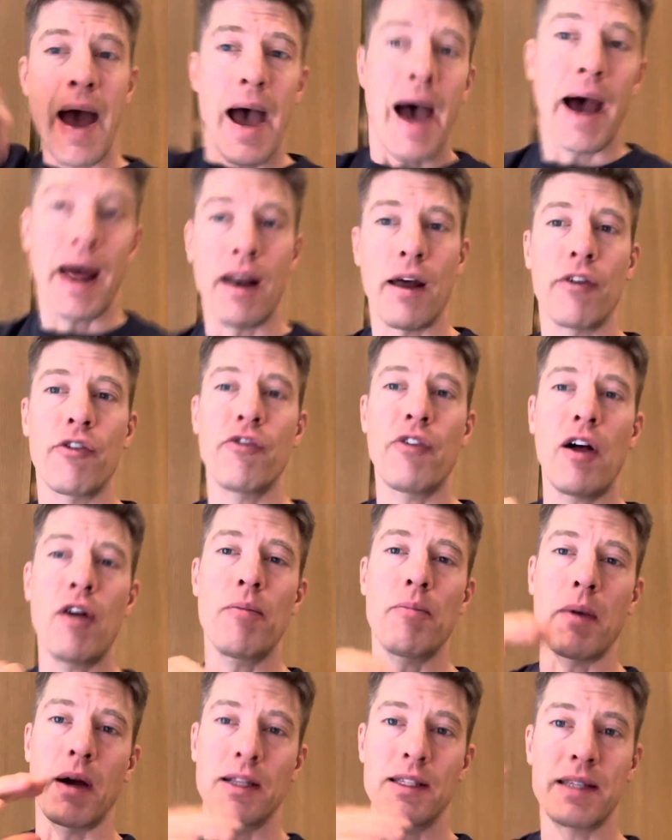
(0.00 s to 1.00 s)
And I
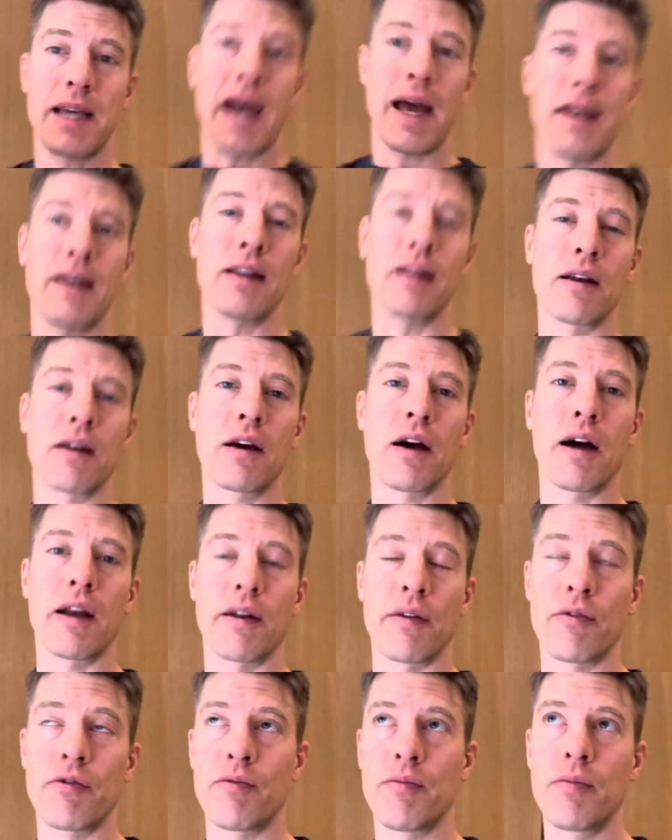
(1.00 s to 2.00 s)
felt my tendon kind
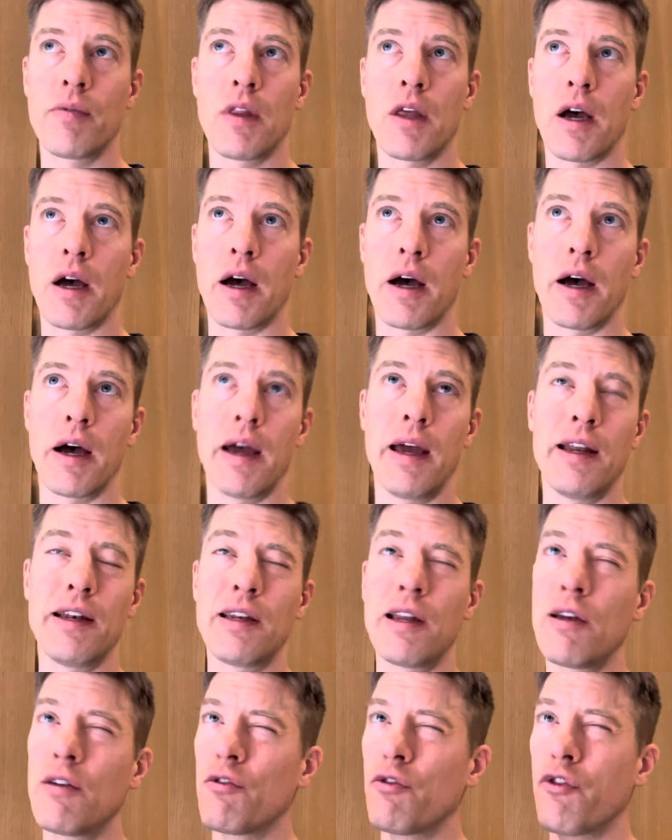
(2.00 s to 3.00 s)
of, it
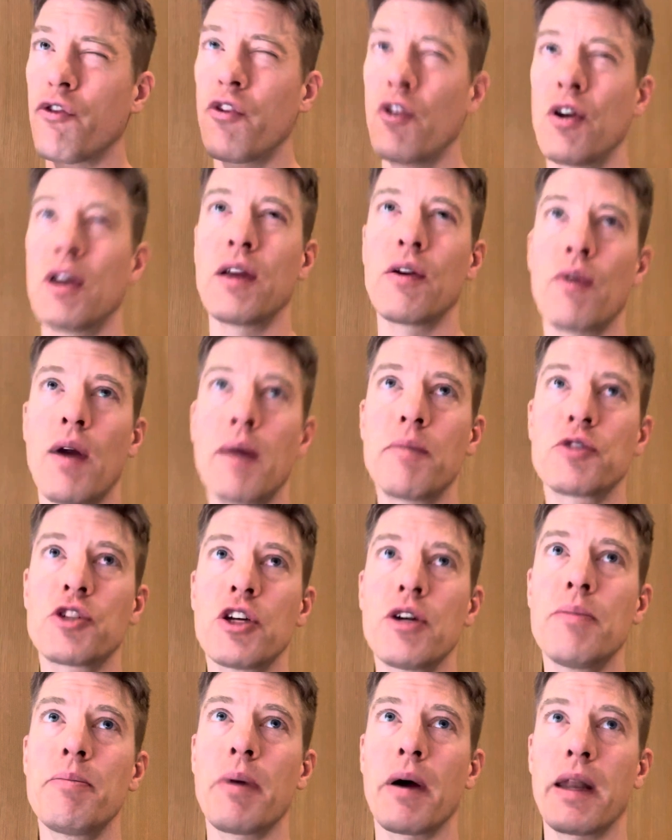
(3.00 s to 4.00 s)
didn't fully
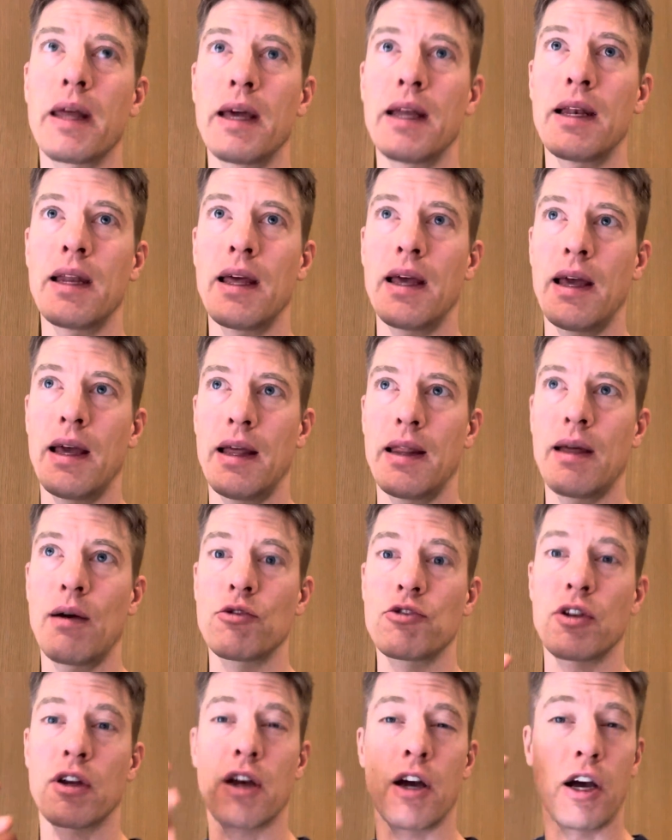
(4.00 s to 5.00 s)
rupture, but there
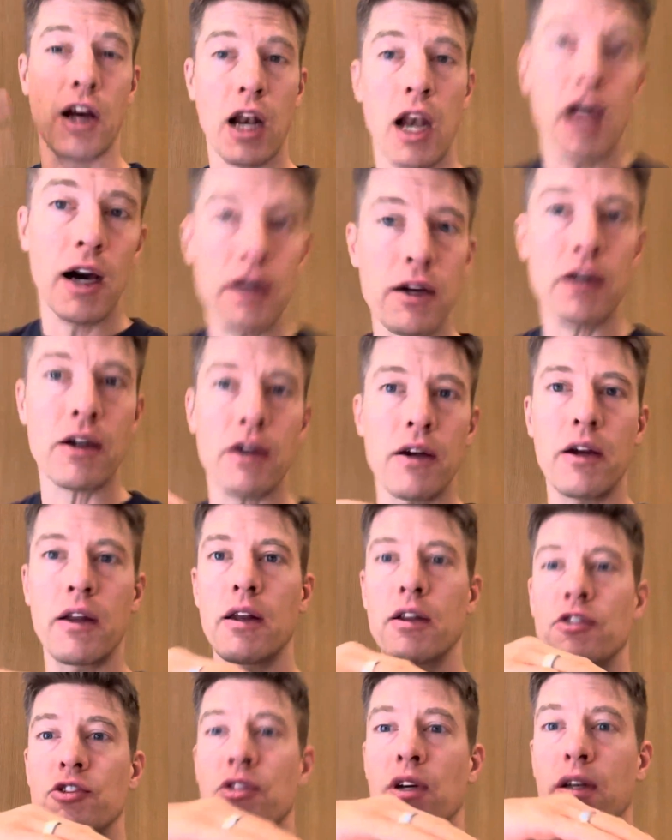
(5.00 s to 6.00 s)
was like a clunk and
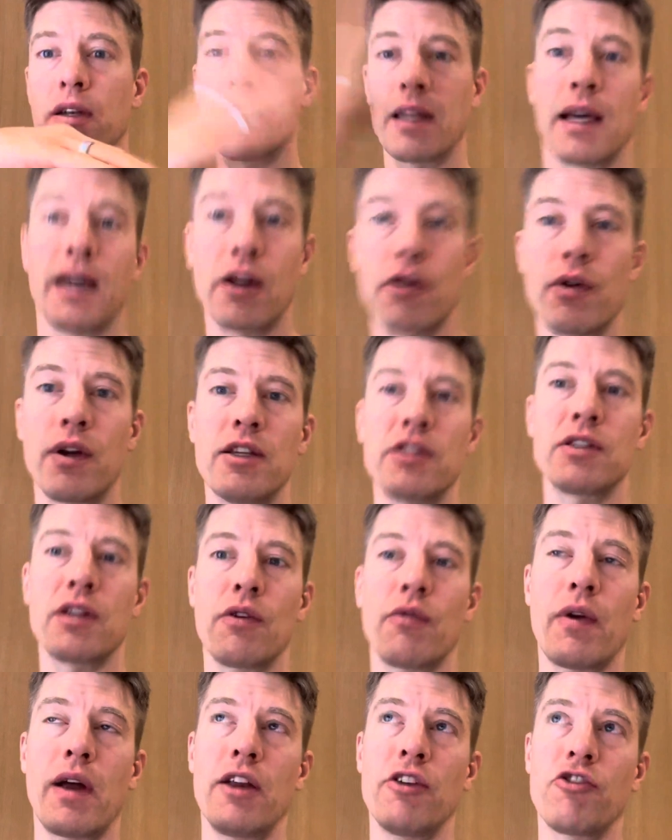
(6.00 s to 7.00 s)
a sudden increase in
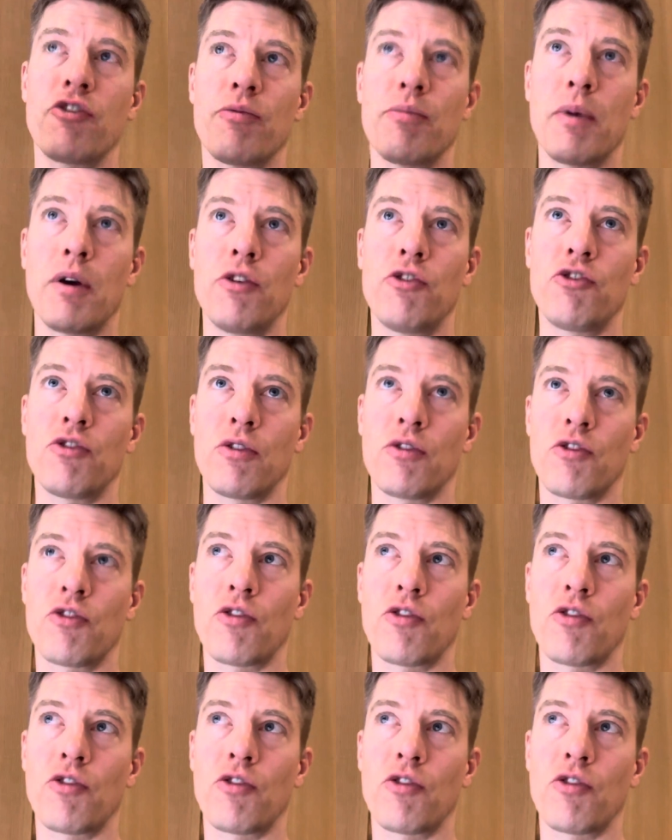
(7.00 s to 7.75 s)
range of motion.